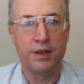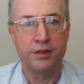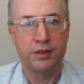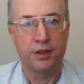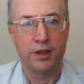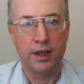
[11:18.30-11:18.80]
is
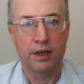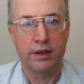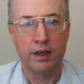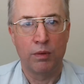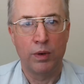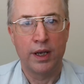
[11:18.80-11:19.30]
an area
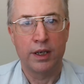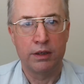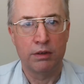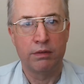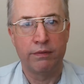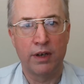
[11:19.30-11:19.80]
where
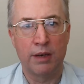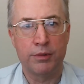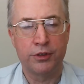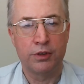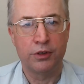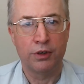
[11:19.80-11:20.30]

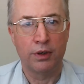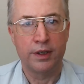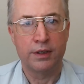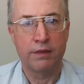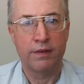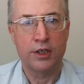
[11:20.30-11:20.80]
non-pharmaceutical
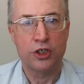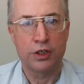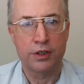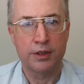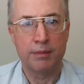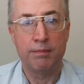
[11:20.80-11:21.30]

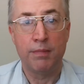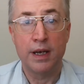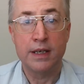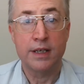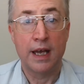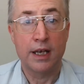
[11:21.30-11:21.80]
interventions might
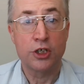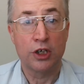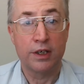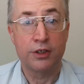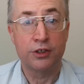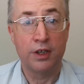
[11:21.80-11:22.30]
actually
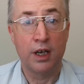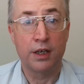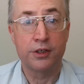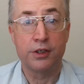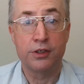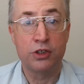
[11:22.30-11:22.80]
start
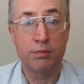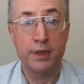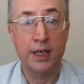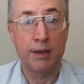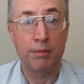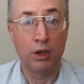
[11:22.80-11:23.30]
to
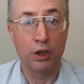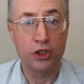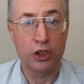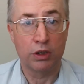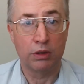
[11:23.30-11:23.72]
become logical.